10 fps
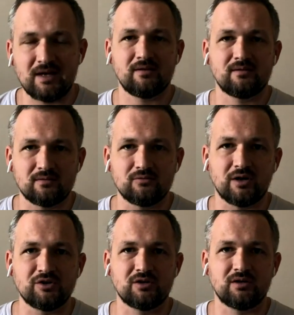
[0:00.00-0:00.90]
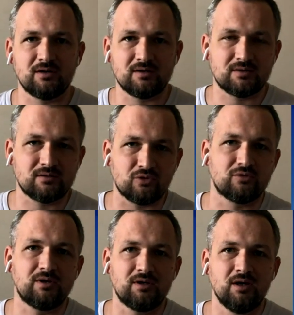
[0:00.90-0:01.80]
say that Russia is a
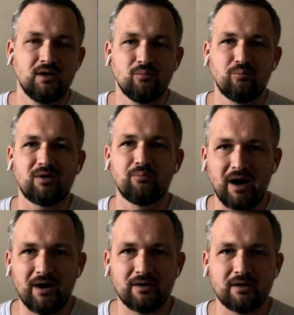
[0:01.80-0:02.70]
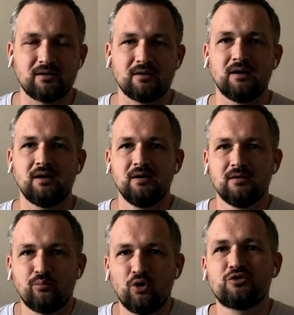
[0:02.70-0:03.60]
totally barbaric
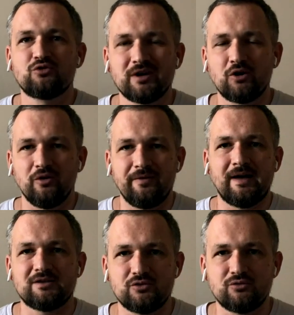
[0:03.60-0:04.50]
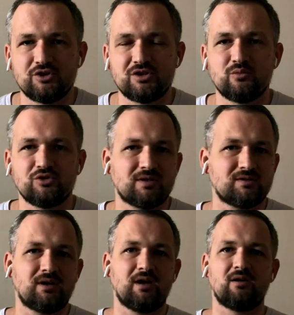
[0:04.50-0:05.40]
bordering on Nazi regime, which
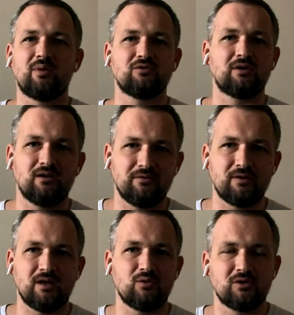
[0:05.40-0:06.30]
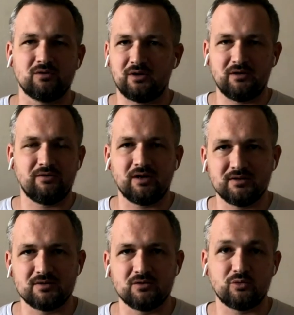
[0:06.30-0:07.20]
doesn't care about any, anyone or
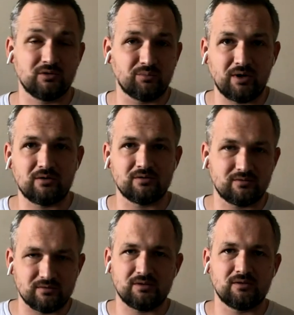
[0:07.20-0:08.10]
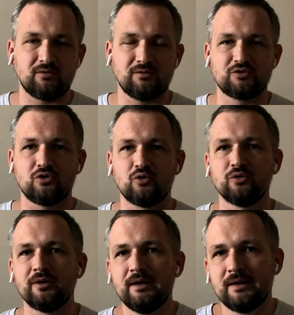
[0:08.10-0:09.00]
anything else in the world apart uh, of its
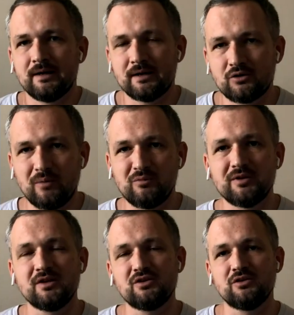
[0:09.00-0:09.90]
own uh, Kremlin